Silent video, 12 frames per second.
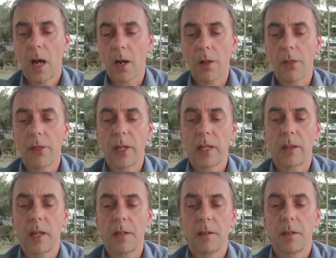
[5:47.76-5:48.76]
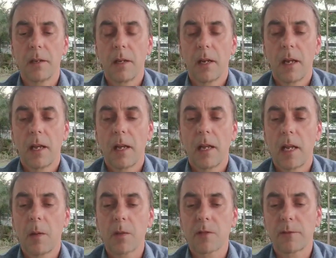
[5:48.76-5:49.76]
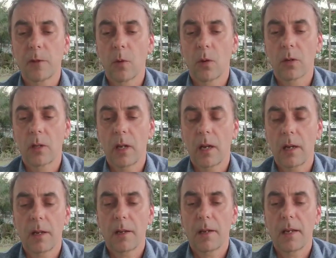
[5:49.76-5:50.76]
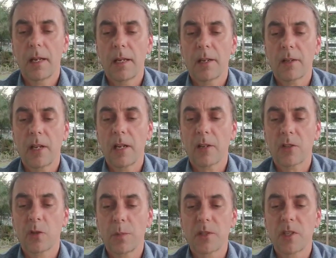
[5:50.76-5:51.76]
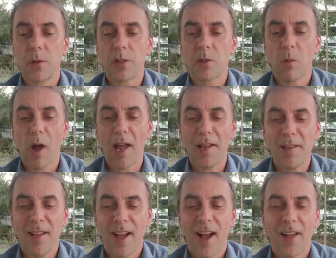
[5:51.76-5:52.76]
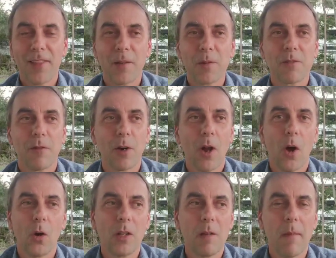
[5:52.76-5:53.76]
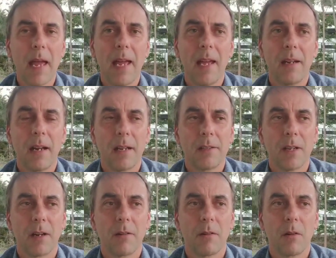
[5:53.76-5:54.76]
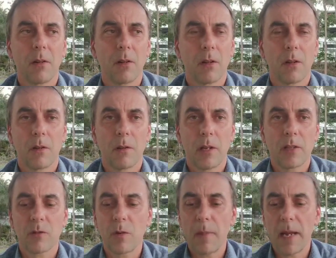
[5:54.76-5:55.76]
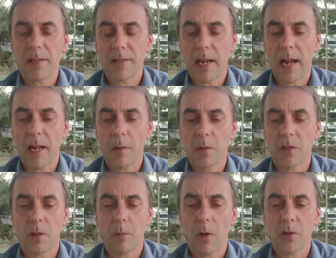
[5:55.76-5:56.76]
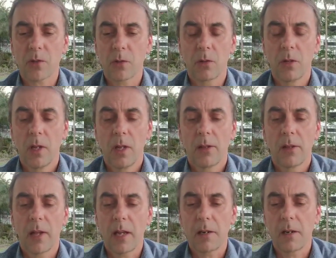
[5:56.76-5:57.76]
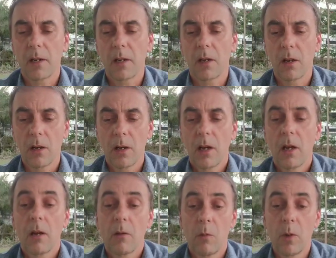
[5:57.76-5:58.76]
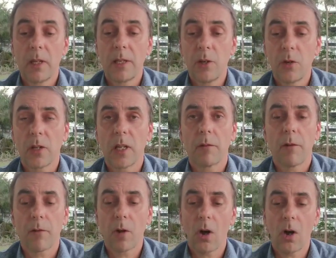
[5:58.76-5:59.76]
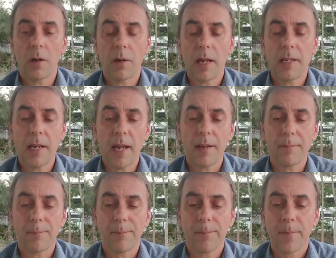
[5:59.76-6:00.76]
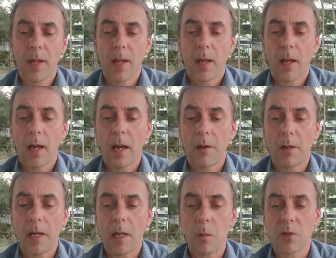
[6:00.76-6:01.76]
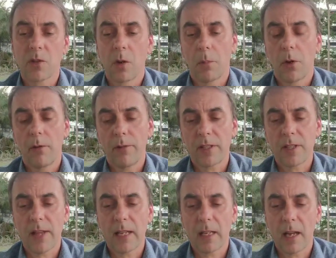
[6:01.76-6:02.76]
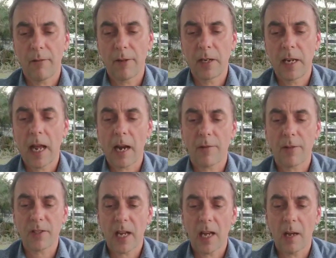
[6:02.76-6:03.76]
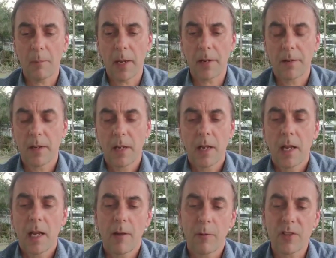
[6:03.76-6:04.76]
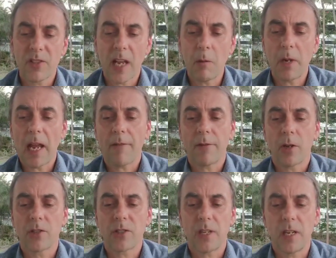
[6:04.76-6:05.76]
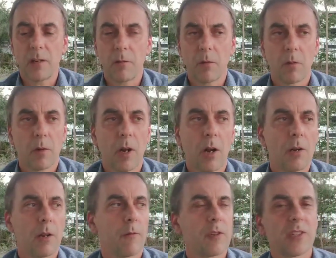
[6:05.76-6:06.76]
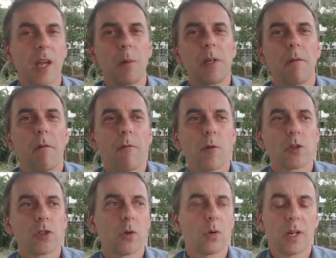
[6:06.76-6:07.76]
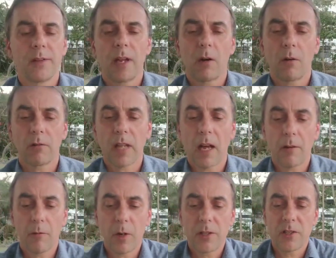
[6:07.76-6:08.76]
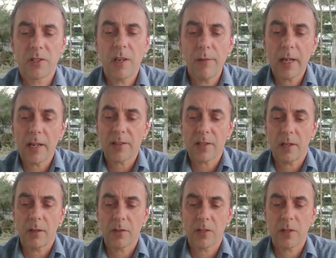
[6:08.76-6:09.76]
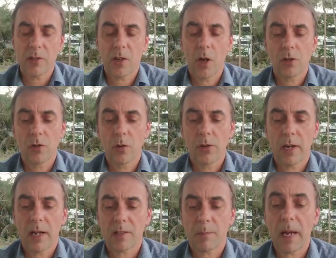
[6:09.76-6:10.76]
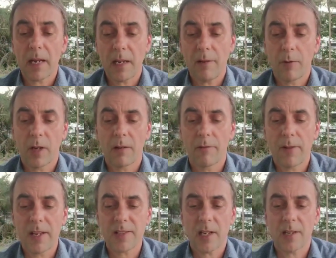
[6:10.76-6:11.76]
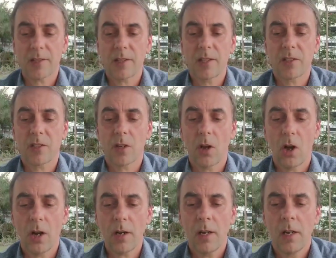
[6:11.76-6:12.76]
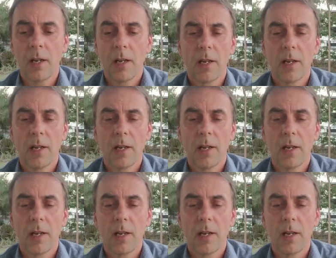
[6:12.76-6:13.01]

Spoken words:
I don't think that he was flawed in a super serious way. I think he was a very holy man, and history bears that out. He was the apostle that really knew the love of God, and yet he was not perfect in that love, and of us are. But if we say we have no sin, if we say we never fall short in the area of love, we're deceiving ourselves. There's no truth in us. But if we confess our sins to God,